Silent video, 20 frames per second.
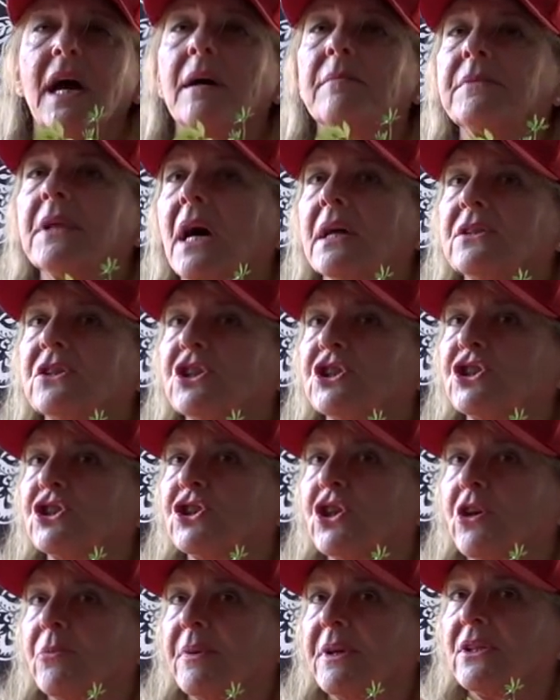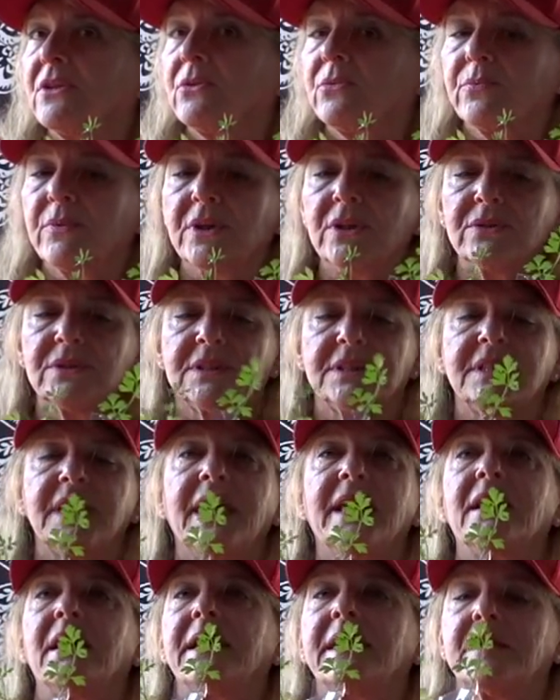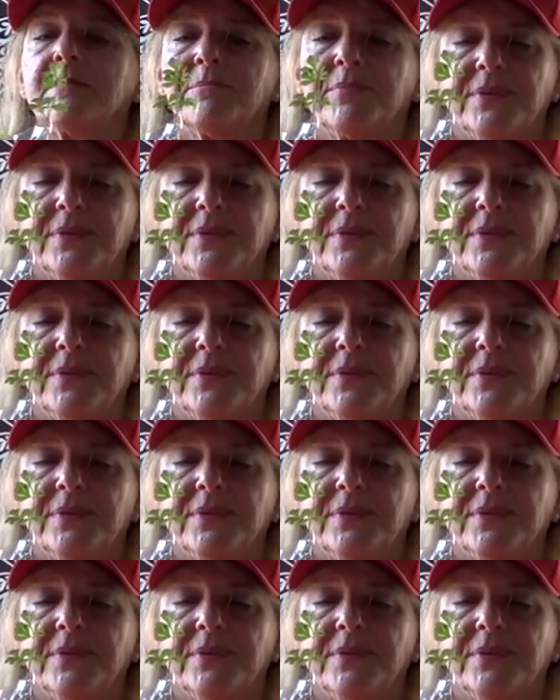I'm not disturbing the roots, and I can